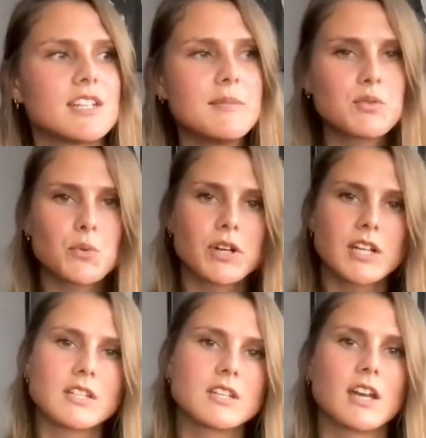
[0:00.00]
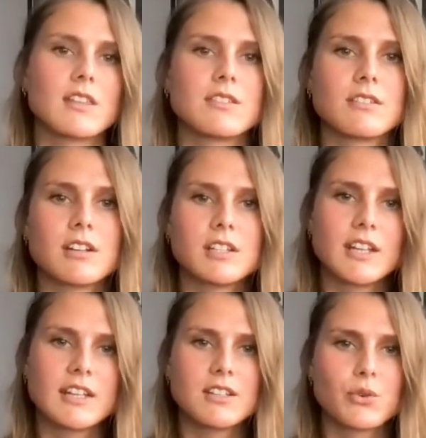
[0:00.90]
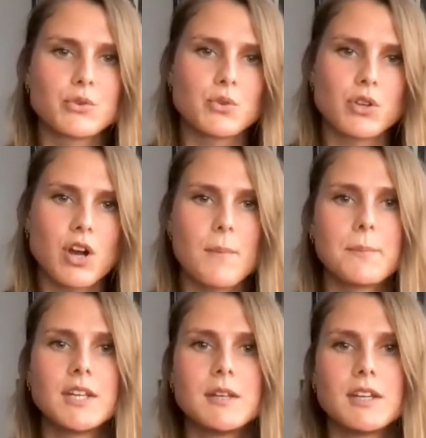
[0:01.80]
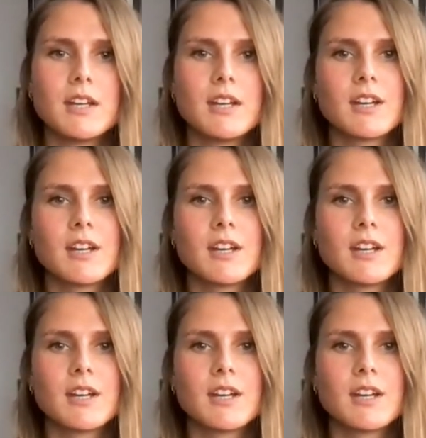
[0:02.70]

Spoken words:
teams working together, and also the company